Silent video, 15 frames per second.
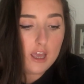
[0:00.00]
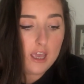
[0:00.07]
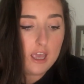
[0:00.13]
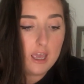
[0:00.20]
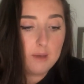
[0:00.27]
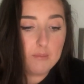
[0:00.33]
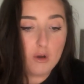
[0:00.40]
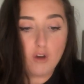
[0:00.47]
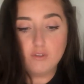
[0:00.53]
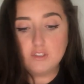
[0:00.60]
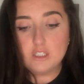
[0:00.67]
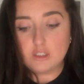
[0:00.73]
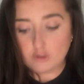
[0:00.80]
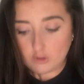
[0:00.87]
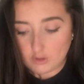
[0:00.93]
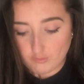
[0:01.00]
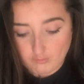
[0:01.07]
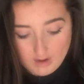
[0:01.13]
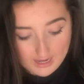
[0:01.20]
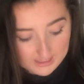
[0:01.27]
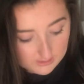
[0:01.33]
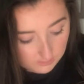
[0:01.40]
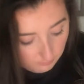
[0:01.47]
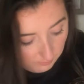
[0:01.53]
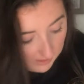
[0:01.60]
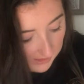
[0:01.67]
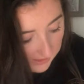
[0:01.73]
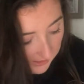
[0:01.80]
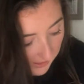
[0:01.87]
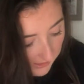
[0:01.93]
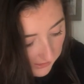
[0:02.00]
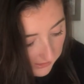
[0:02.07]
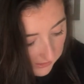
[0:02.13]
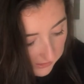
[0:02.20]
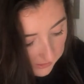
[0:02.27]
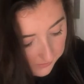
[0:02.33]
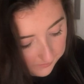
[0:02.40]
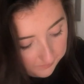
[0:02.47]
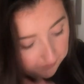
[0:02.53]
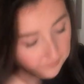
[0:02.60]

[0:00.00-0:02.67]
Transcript: Um, obviously, it's all in red. Really nice.